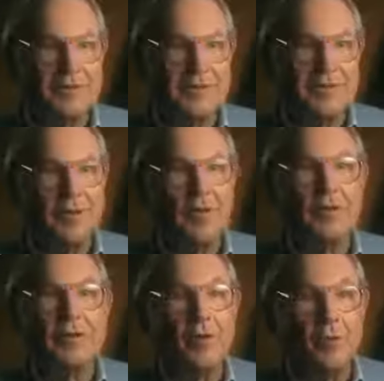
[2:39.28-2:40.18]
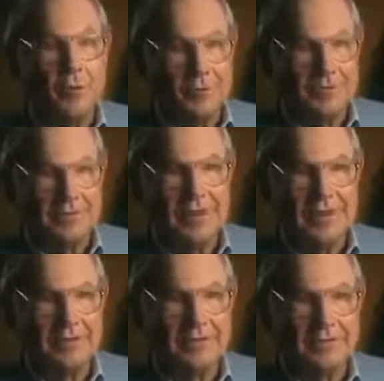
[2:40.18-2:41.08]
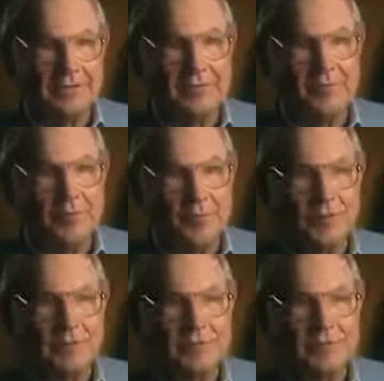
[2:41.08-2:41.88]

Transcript: of seeing all the gold stacked uh, toward the